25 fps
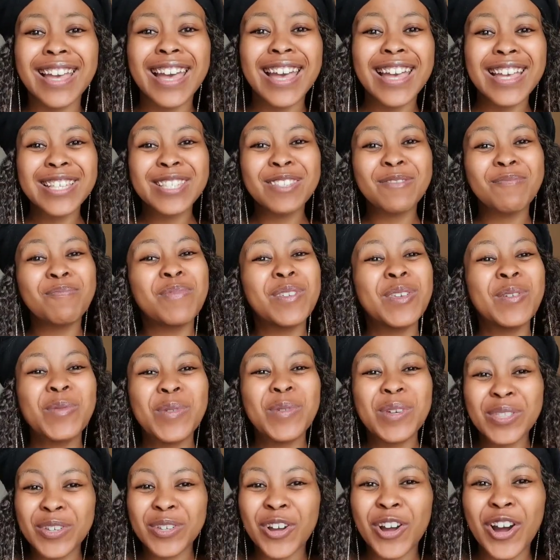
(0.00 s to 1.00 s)
guys be
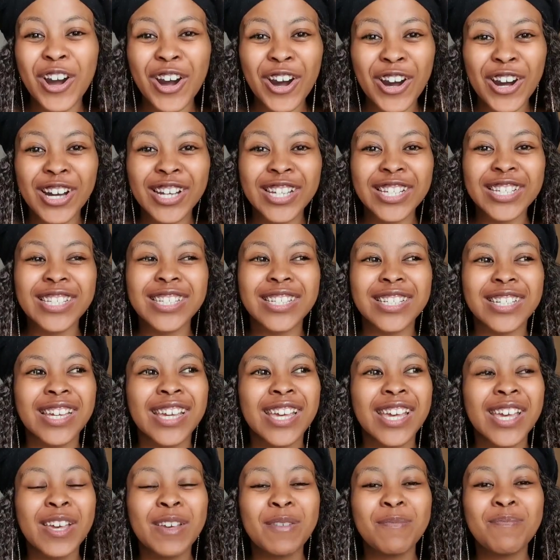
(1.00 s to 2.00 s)
with God
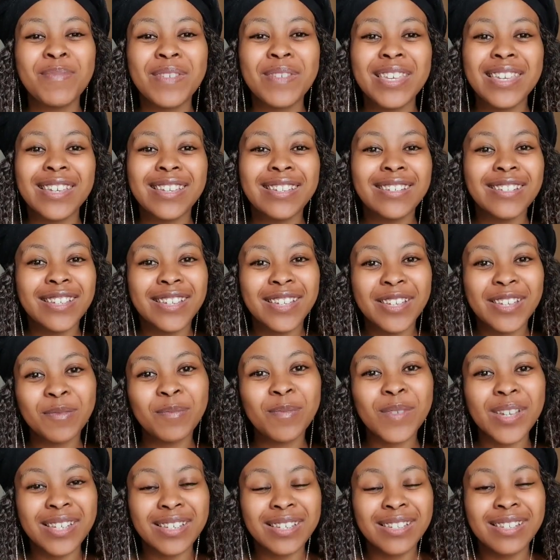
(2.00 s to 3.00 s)
be in
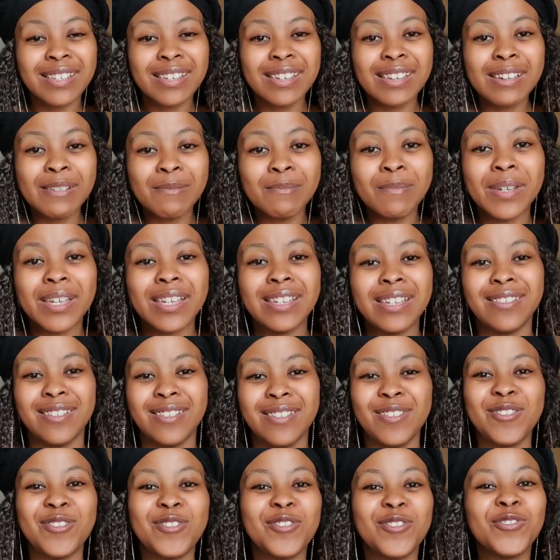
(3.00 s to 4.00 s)
him and him
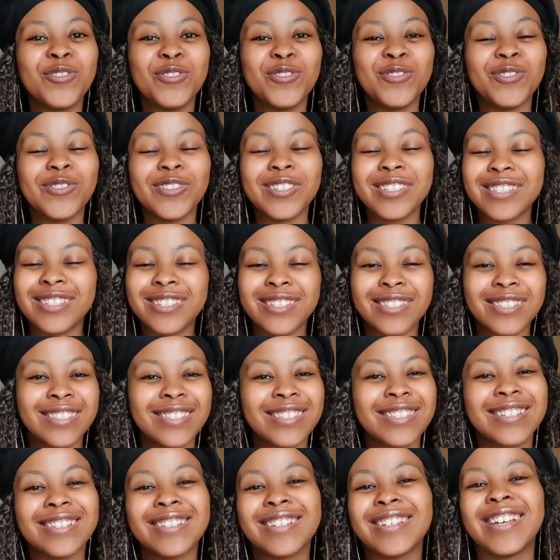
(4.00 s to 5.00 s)
in you
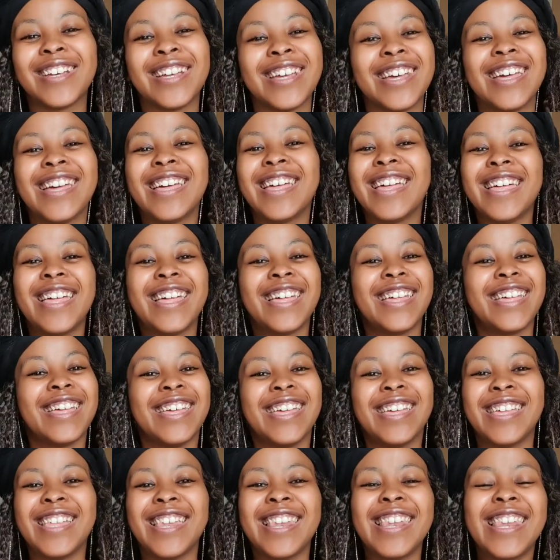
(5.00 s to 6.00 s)
just
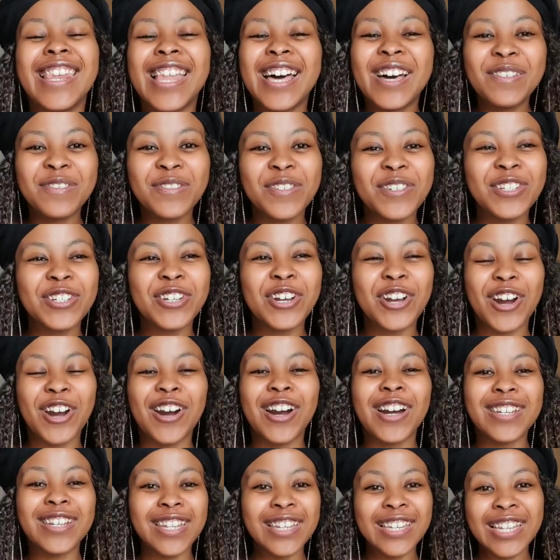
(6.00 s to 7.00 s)
love on
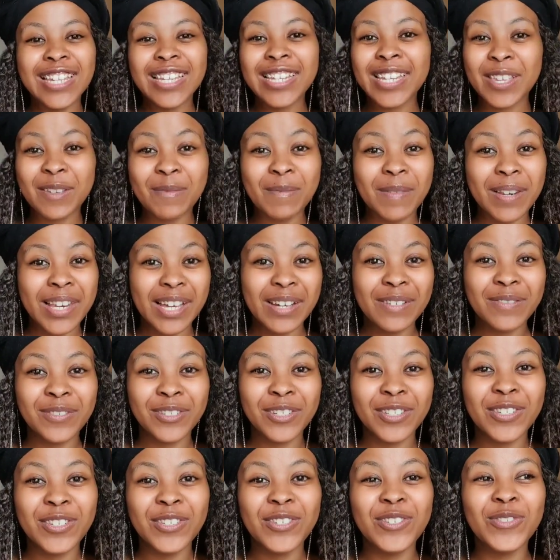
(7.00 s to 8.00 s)
God and let him
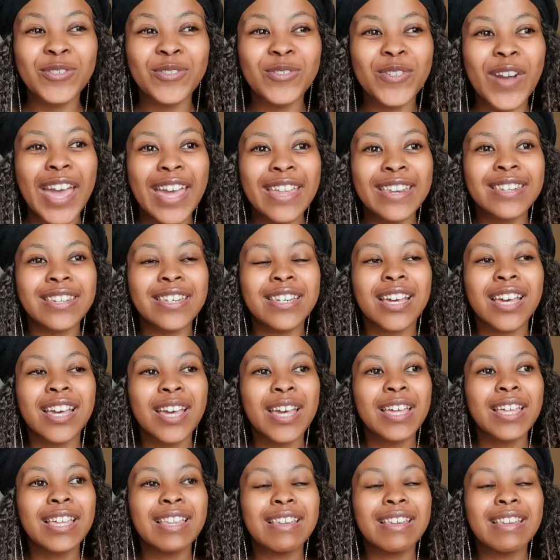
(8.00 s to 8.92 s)
love on you and